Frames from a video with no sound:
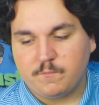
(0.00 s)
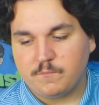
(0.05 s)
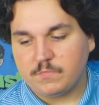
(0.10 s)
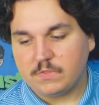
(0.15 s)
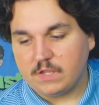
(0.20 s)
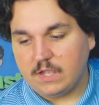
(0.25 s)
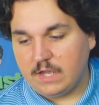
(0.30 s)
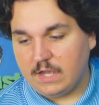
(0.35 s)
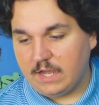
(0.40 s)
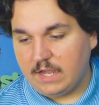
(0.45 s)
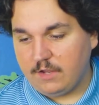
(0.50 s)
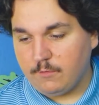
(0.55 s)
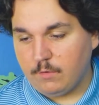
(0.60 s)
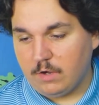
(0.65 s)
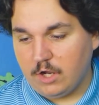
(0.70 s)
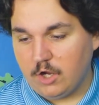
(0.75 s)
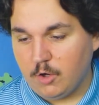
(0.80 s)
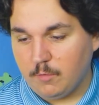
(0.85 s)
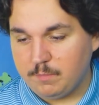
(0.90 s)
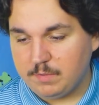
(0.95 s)
I
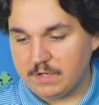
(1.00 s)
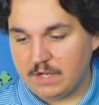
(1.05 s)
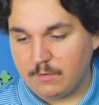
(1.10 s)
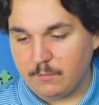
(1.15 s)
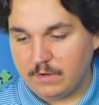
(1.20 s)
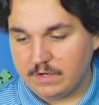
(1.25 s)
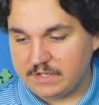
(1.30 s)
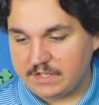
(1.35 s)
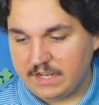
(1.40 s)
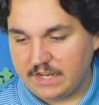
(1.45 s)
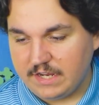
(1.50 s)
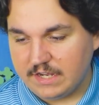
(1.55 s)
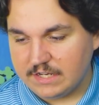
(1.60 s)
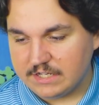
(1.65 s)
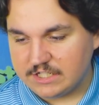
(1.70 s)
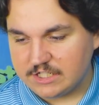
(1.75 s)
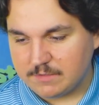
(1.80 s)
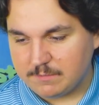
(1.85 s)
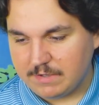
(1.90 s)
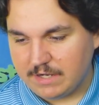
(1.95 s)
want
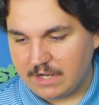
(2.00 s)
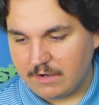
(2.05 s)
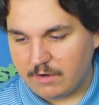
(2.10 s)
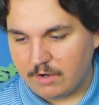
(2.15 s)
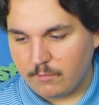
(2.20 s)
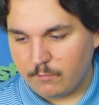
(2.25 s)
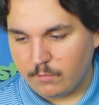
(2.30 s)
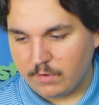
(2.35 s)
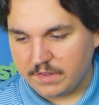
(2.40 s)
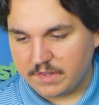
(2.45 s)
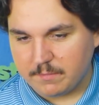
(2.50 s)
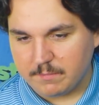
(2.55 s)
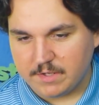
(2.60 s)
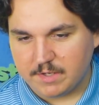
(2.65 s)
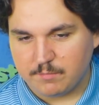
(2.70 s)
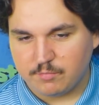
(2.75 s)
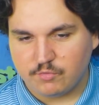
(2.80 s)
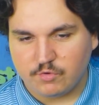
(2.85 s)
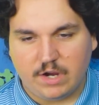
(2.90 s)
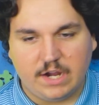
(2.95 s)
chaos somehow, with some
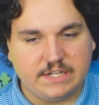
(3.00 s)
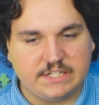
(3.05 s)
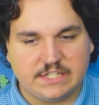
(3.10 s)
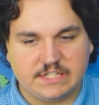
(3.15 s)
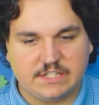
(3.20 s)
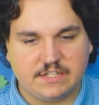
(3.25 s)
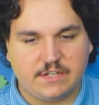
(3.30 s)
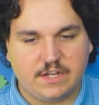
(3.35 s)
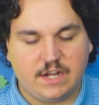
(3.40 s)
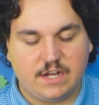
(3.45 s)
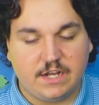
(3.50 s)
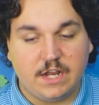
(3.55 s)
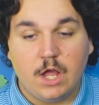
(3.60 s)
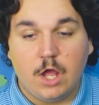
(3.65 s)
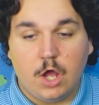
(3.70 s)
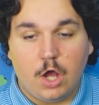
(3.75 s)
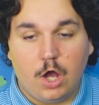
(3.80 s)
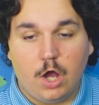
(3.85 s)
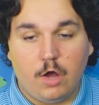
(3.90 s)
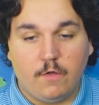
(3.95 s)
surprises tonight.
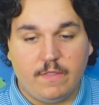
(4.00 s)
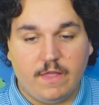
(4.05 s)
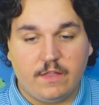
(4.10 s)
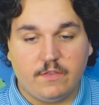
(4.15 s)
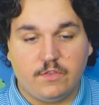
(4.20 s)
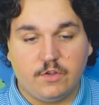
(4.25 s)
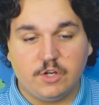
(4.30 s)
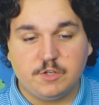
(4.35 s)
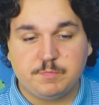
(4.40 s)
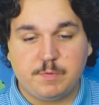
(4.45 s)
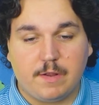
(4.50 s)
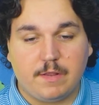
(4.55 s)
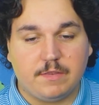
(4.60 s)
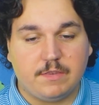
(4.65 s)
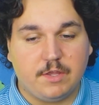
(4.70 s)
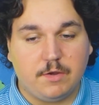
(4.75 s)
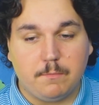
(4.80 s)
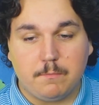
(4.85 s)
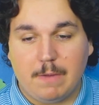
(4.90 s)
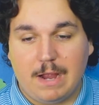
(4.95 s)
Oh,
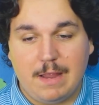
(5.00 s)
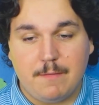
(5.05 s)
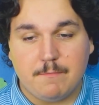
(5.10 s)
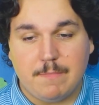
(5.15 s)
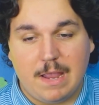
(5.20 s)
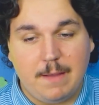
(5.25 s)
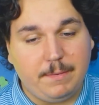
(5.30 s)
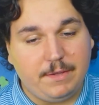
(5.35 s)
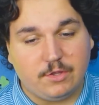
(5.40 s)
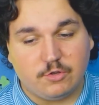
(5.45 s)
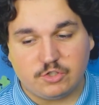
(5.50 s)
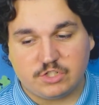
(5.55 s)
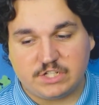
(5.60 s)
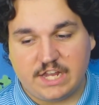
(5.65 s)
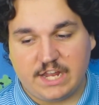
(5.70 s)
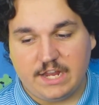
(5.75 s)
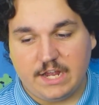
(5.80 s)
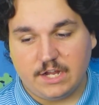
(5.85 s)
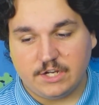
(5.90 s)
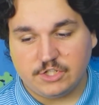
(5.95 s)
maybe there's
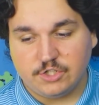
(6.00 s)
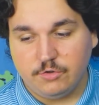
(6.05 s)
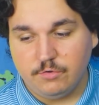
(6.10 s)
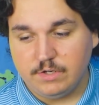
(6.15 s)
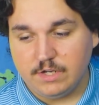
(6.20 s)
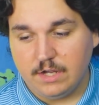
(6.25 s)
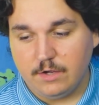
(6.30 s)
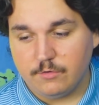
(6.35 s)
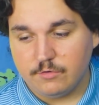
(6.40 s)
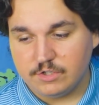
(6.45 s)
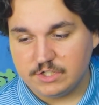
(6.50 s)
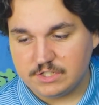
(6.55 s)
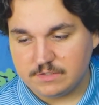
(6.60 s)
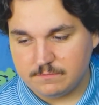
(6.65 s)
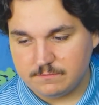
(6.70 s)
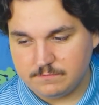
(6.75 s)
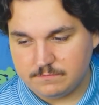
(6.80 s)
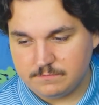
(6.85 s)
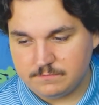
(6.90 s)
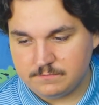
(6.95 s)
chaos, who knows?
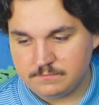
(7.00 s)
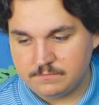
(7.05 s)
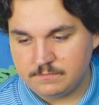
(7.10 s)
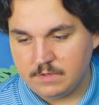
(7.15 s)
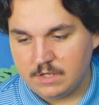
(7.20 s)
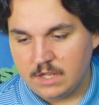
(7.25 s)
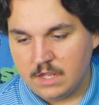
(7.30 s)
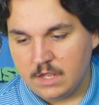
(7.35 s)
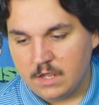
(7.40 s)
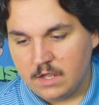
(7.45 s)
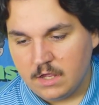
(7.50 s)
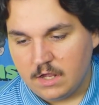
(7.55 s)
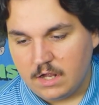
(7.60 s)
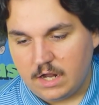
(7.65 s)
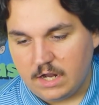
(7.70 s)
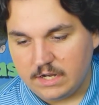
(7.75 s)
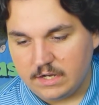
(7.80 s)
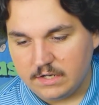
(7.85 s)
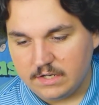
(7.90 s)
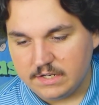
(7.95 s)

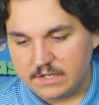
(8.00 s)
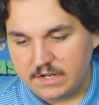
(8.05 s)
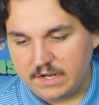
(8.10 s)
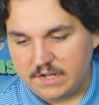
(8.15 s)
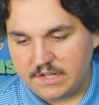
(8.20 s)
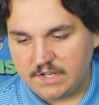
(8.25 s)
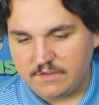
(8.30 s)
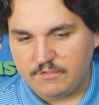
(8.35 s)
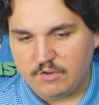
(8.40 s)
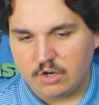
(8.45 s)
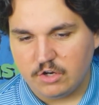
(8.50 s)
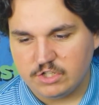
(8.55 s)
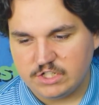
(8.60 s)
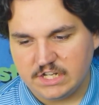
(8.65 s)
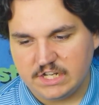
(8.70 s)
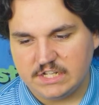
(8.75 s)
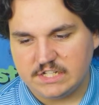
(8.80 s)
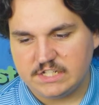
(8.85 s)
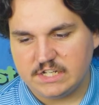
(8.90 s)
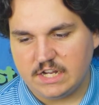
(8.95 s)
EastTVR
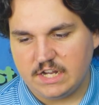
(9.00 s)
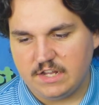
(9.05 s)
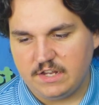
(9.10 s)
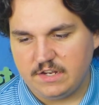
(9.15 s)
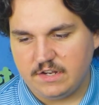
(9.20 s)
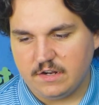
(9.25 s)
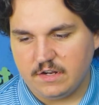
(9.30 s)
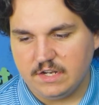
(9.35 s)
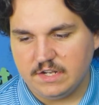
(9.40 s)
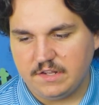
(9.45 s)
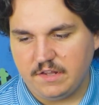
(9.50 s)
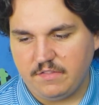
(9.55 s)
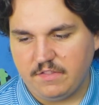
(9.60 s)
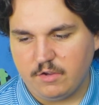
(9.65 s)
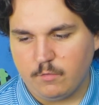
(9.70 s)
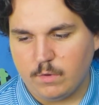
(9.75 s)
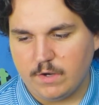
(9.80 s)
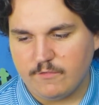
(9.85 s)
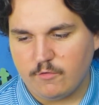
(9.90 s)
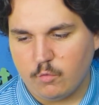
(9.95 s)
says, I honestly
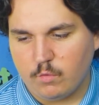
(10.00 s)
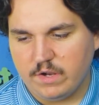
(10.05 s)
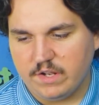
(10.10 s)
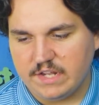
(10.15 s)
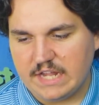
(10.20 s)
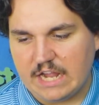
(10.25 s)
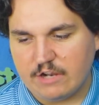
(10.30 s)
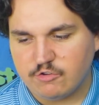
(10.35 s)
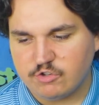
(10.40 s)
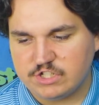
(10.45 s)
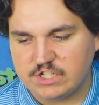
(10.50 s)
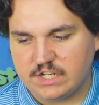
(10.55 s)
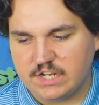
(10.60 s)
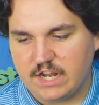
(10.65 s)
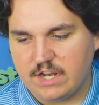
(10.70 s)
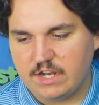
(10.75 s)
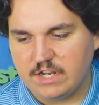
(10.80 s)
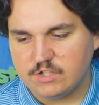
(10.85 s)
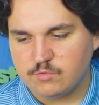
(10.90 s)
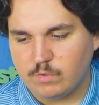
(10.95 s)
think whatever wins actress
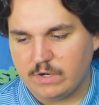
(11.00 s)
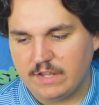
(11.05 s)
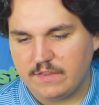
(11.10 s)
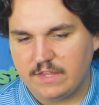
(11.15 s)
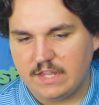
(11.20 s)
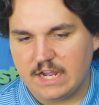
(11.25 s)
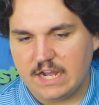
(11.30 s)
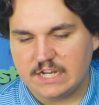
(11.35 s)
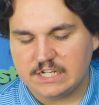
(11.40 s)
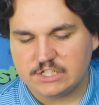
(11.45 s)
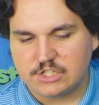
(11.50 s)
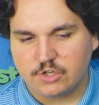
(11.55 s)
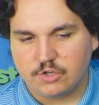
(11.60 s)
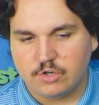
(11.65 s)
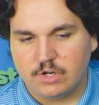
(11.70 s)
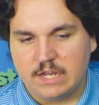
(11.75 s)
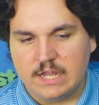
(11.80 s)
tonight is winning the Oscar.